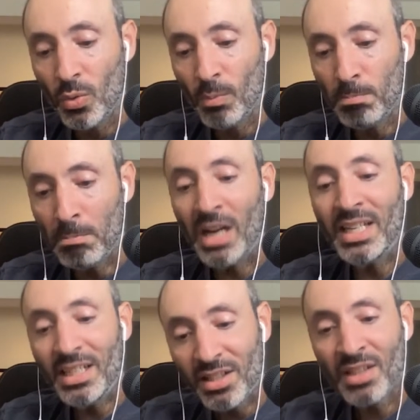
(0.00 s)

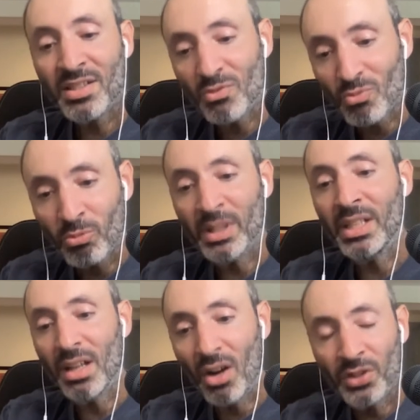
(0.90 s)
Money doesn't
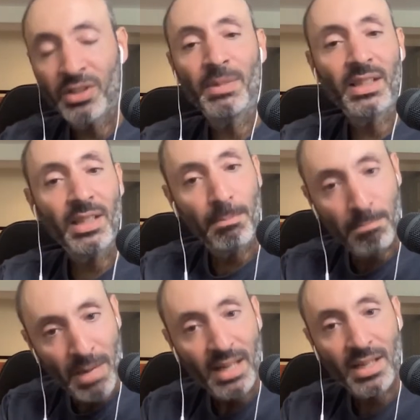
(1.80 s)
really ultimately
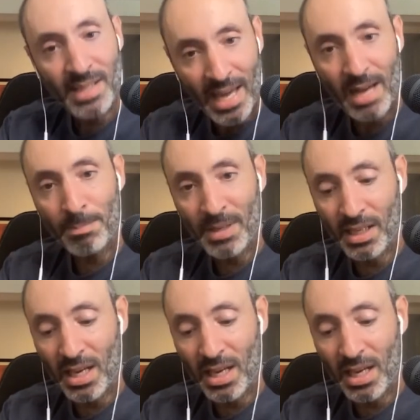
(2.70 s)
make us happy.